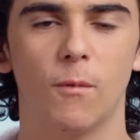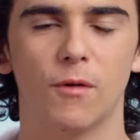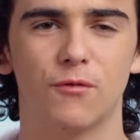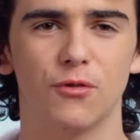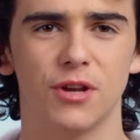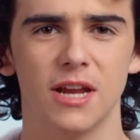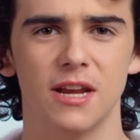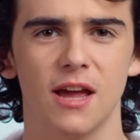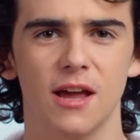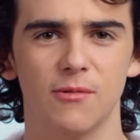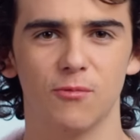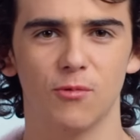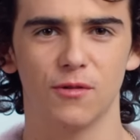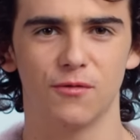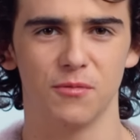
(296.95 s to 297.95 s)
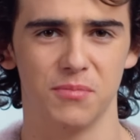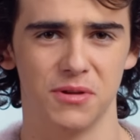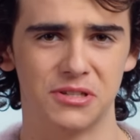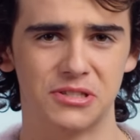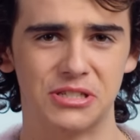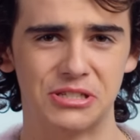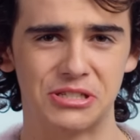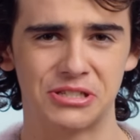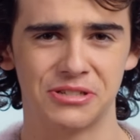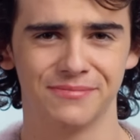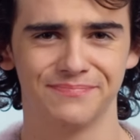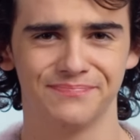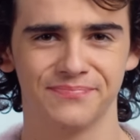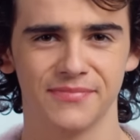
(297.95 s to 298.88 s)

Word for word: one for date night and one for business.